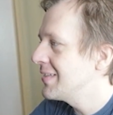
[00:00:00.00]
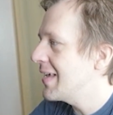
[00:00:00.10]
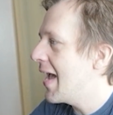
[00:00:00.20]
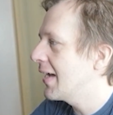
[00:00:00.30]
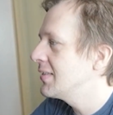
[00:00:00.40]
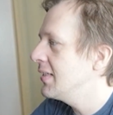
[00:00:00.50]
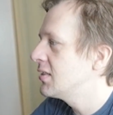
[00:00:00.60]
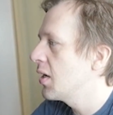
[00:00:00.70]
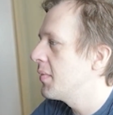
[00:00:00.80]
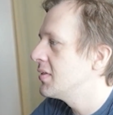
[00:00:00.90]
Axie
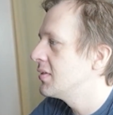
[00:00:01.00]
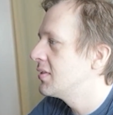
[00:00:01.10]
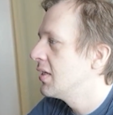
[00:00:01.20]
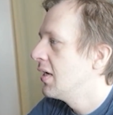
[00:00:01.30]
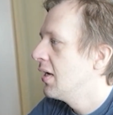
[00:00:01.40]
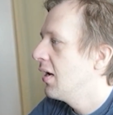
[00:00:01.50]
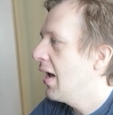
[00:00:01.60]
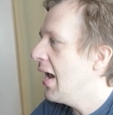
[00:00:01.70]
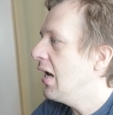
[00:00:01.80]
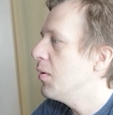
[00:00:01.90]
summons
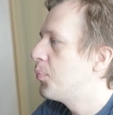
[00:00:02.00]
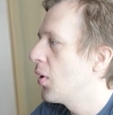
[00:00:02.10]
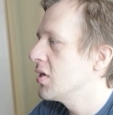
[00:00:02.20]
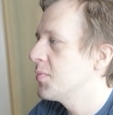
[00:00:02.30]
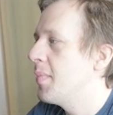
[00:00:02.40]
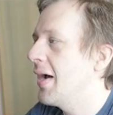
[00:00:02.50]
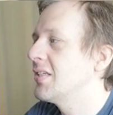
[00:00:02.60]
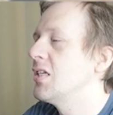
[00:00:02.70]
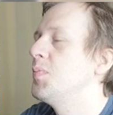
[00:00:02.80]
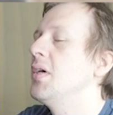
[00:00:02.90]
8 bonus max
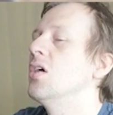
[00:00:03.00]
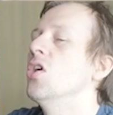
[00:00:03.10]
HP.